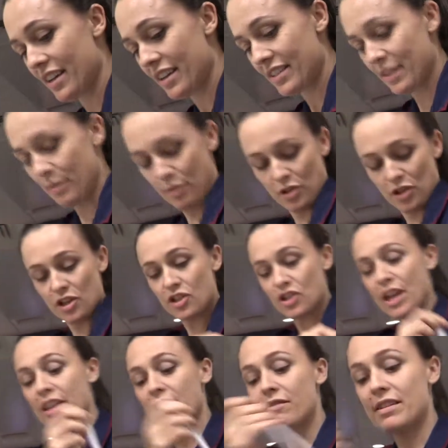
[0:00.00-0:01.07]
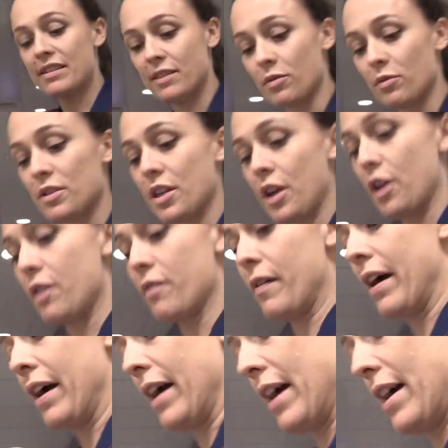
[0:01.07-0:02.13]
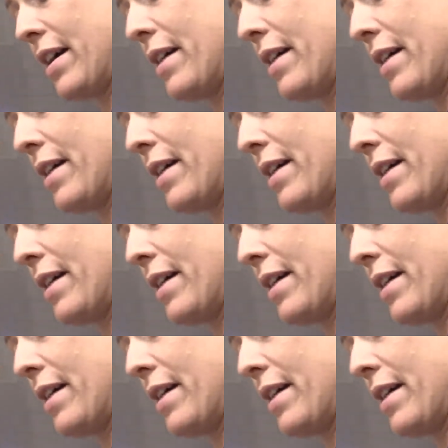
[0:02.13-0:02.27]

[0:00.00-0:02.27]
So we'll just check the results over.